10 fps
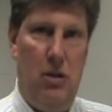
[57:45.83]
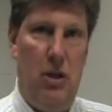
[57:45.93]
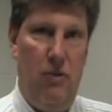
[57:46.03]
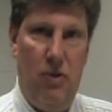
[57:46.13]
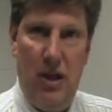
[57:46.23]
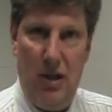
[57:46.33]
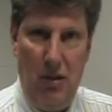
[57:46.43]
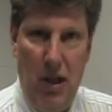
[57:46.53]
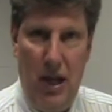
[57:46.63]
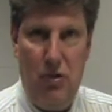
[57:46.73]
even at a
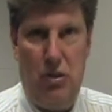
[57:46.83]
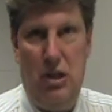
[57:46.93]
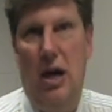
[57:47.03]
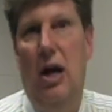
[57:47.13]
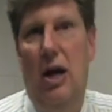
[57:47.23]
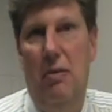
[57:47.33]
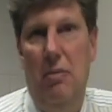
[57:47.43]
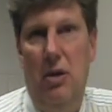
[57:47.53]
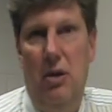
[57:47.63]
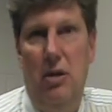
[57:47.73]
later time
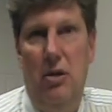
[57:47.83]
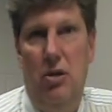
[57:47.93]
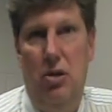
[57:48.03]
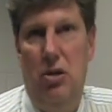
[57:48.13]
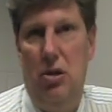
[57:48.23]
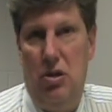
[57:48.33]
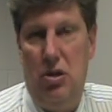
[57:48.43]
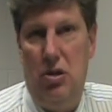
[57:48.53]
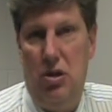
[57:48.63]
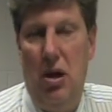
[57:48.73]
to
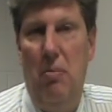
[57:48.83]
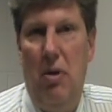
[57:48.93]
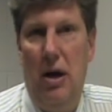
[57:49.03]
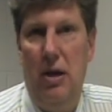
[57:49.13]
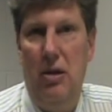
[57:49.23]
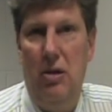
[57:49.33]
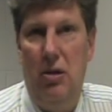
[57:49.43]
somebody.